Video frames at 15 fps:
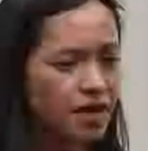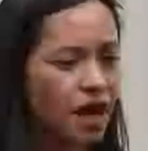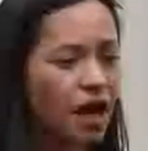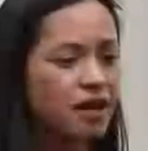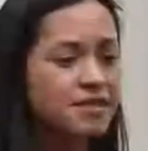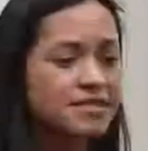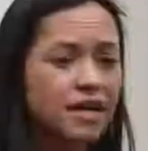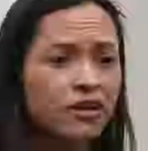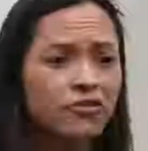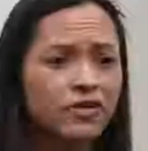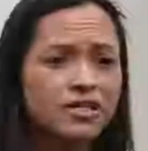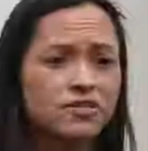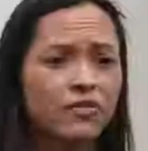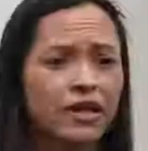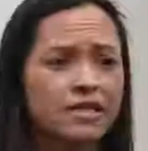Uh, the second
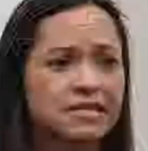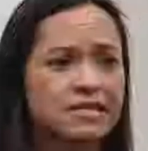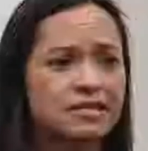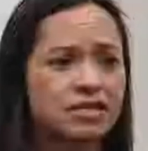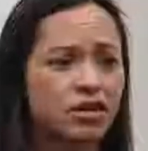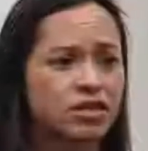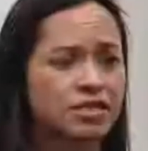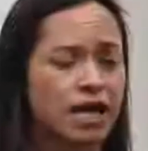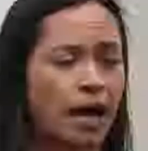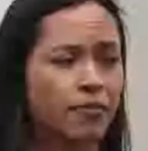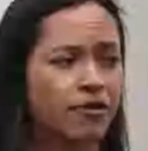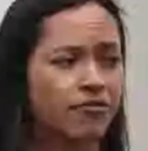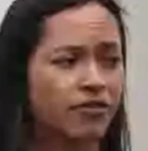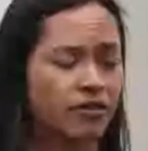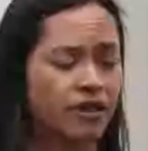reason why this is a good
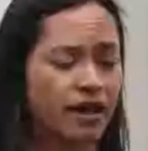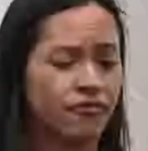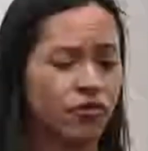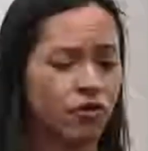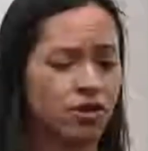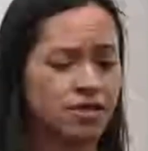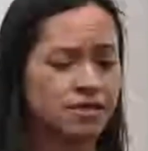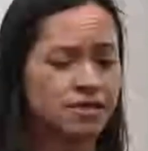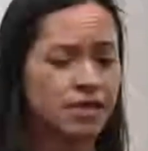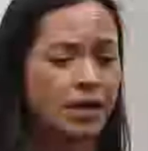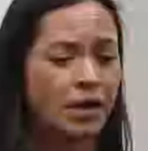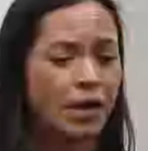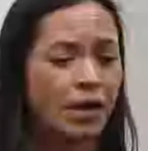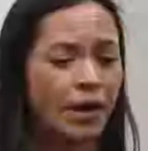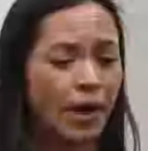topic for a life course
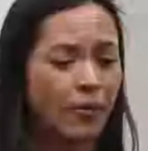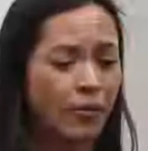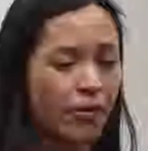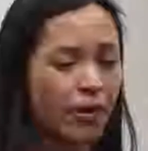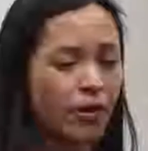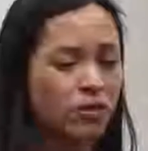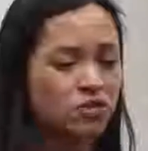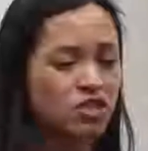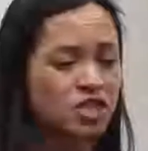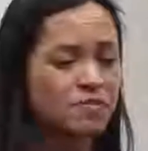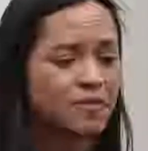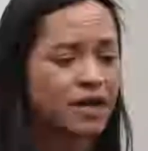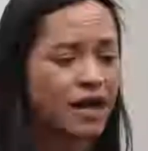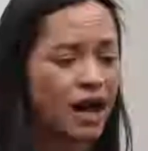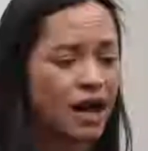approach is
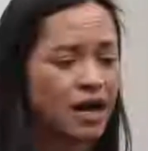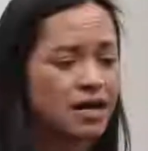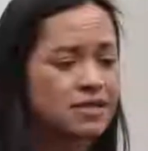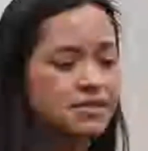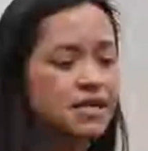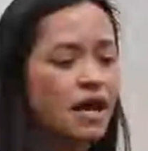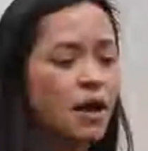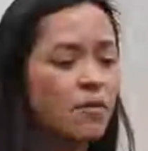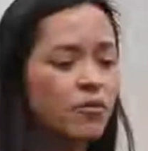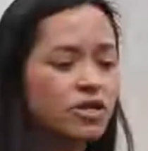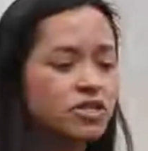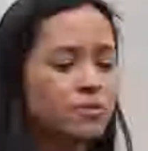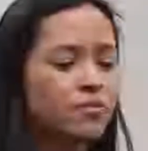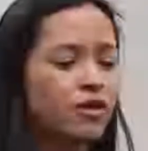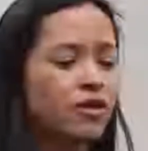because
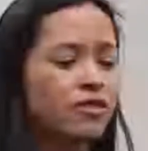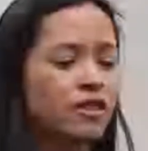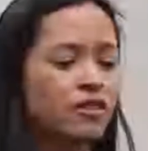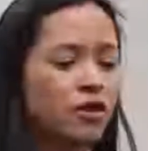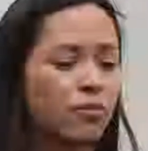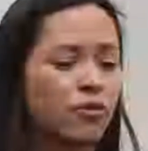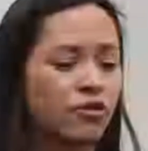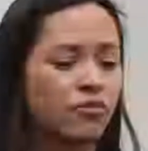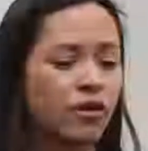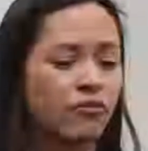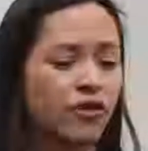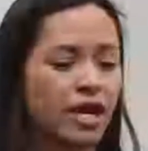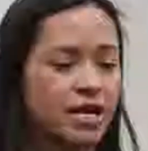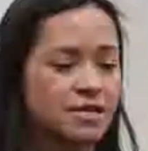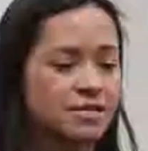preterm birth and low birth weight
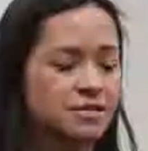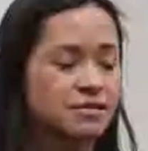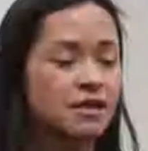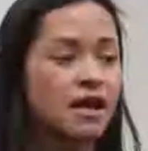rates